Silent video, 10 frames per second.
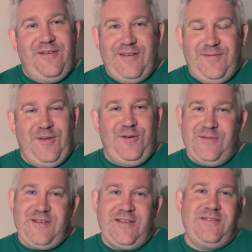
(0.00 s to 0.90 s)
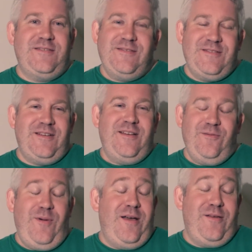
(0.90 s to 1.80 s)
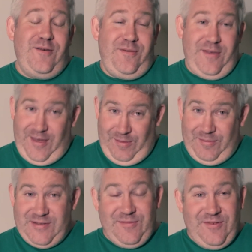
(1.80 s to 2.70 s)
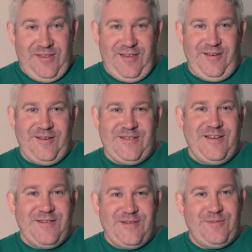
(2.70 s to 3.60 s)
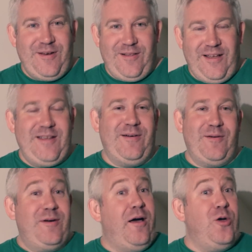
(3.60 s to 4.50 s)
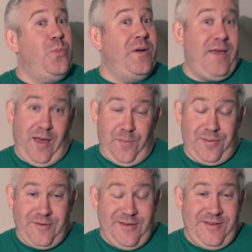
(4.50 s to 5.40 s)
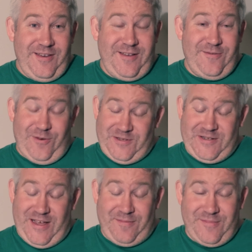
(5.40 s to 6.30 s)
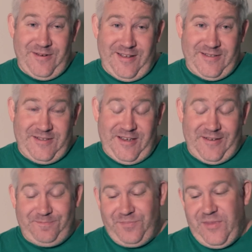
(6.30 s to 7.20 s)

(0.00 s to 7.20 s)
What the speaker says: kind of the contest and where on earth they come up with some of the ideas as well. Anyway, we're opening up in Rotterdam next year.